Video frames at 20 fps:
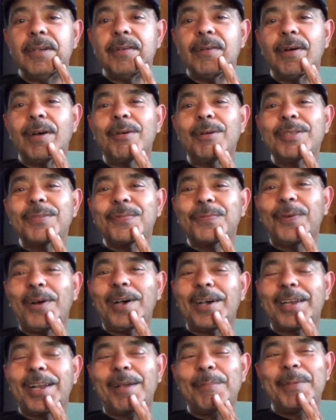It was
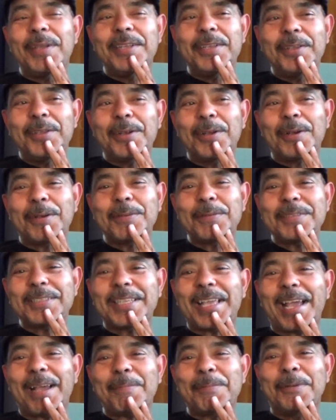fun. I mean, you know,
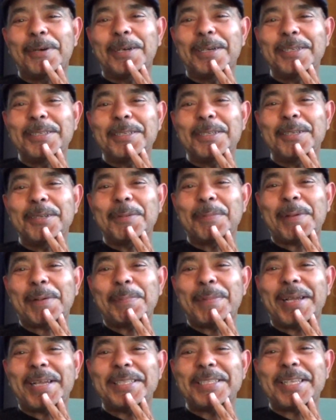that one, you know, my
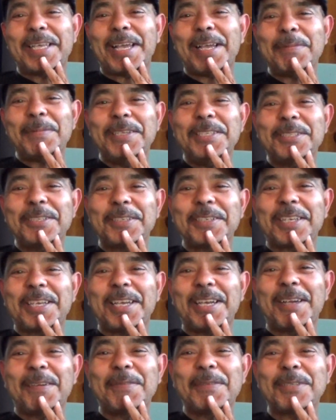man Dav, he took
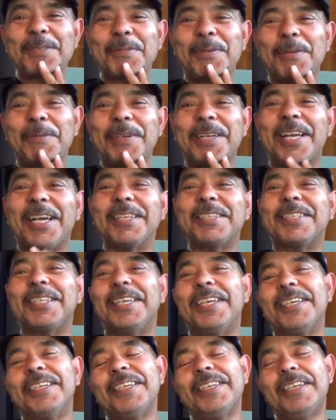care of us. We went out
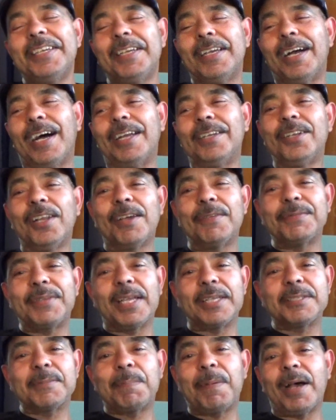there. I love
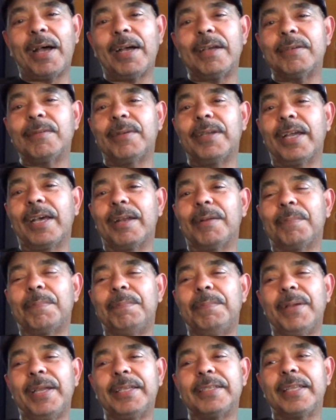that spot. We got to
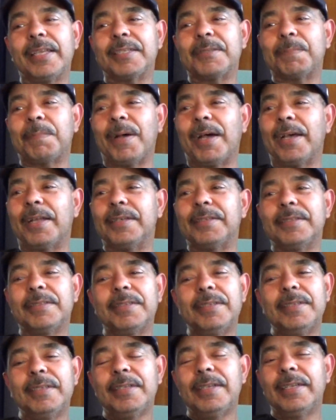bait that spot,
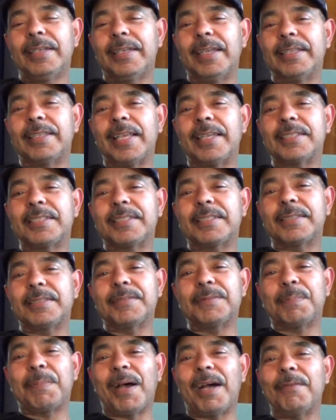get that
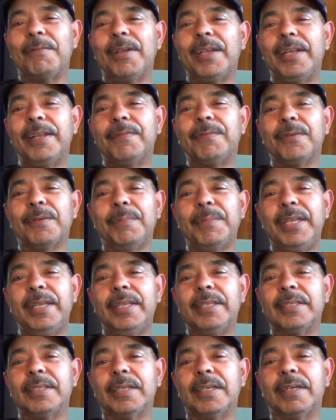spot ready for
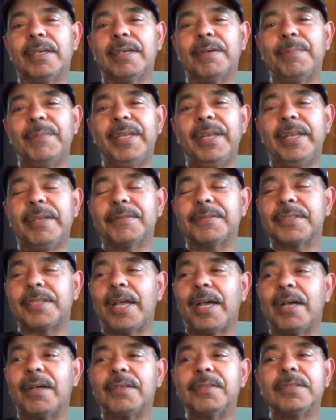me, Medium
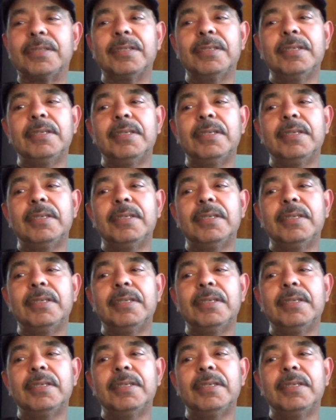Styles.